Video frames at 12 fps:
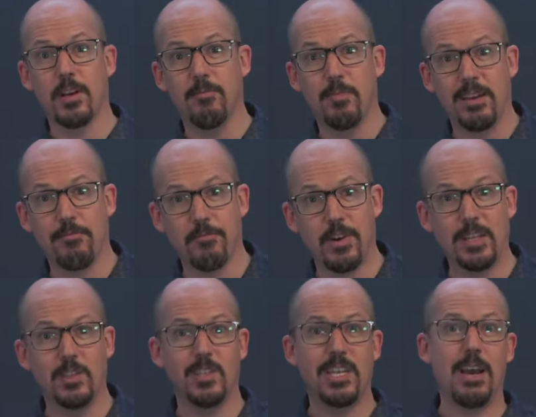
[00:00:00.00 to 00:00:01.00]
of my
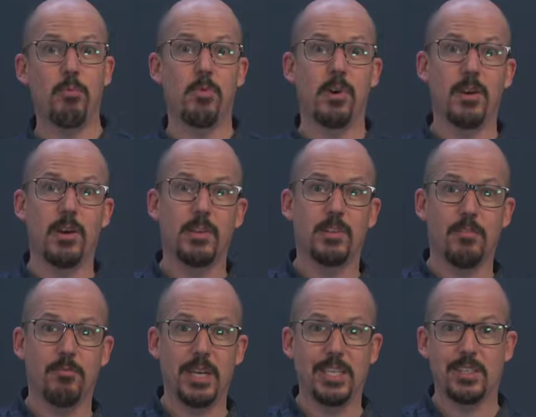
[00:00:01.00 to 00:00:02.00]
friends' networks,
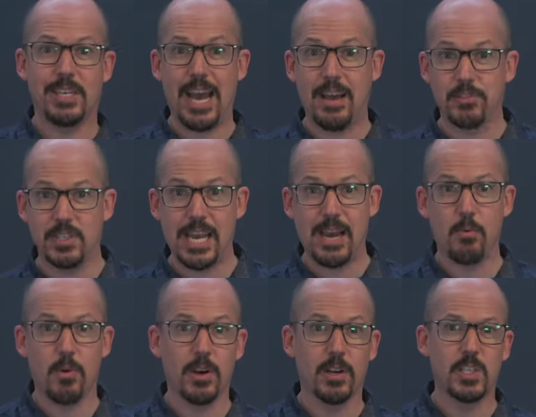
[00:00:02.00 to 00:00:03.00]
of my staff's
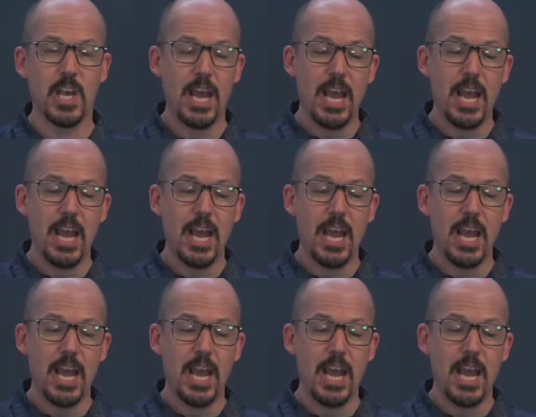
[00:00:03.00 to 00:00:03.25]
networks,